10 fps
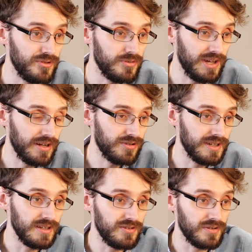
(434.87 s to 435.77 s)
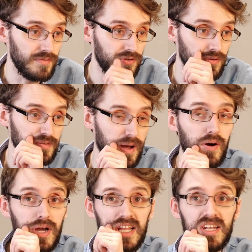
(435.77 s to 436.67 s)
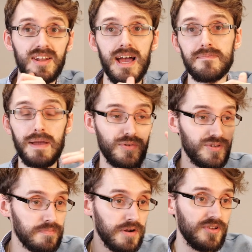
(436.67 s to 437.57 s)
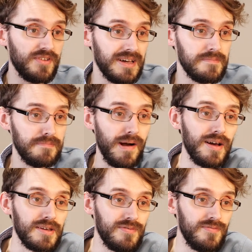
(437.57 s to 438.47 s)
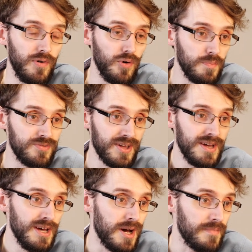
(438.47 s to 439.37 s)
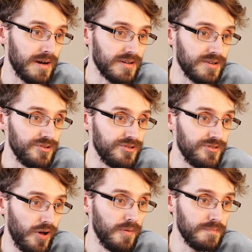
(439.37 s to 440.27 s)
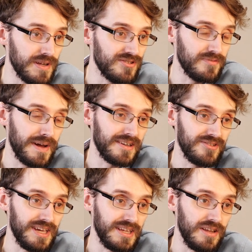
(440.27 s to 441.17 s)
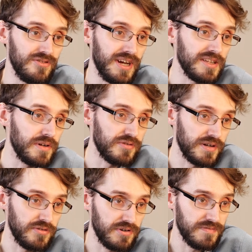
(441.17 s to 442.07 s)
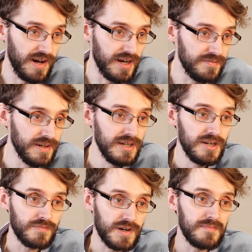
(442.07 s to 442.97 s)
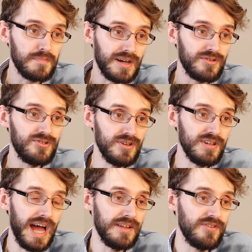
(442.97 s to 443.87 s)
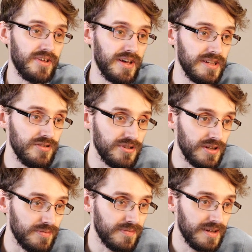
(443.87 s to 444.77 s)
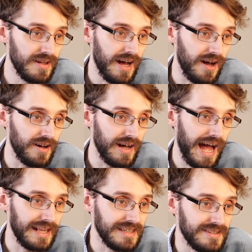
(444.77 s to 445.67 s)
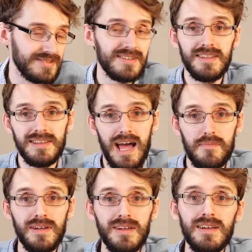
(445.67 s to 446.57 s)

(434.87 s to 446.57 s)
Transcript: This was actually sort of talked about in a paper called The Prototype by Forbes, America's top business magazine, in January 2025, written by senior editor-in-chief Alex Knapp.